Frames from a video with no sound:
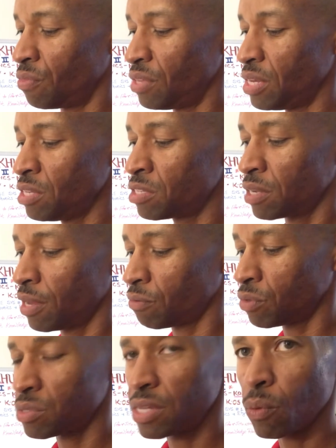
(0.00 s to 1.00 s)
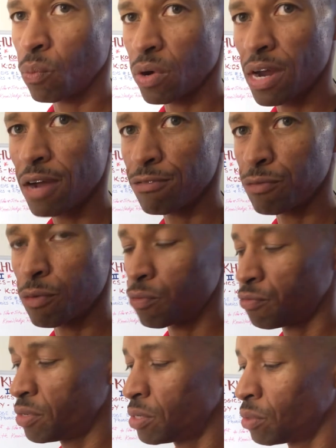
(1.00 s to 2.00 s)
these levels that were not
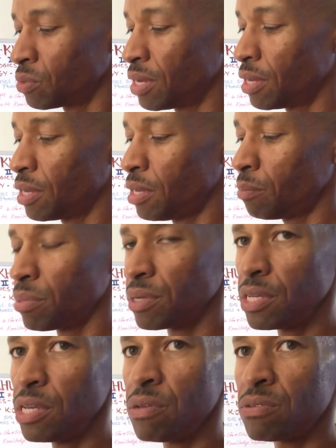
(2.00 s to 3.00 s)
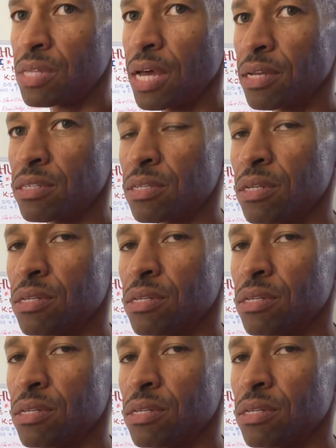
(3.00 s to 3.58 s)
fulfilled, it believes that it's